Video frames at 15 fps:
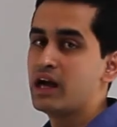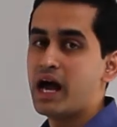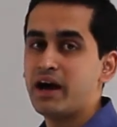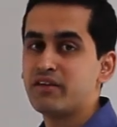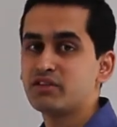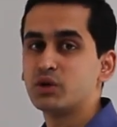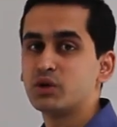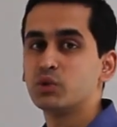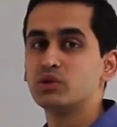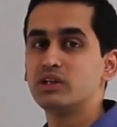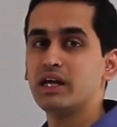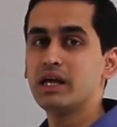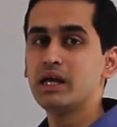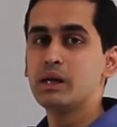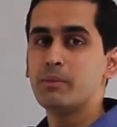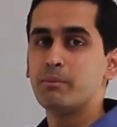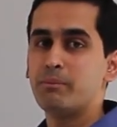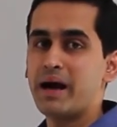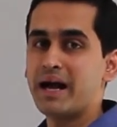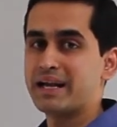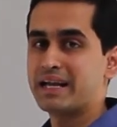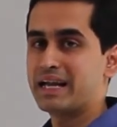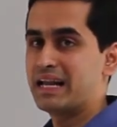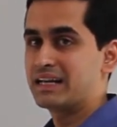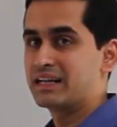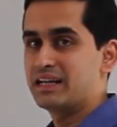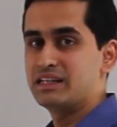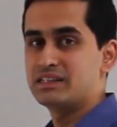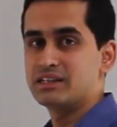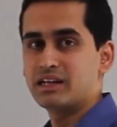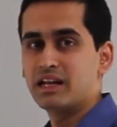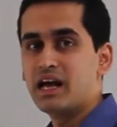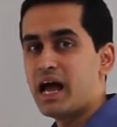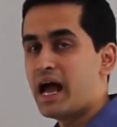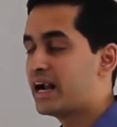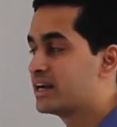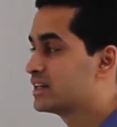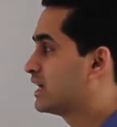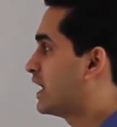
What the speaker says: I have to do the back calculation, and the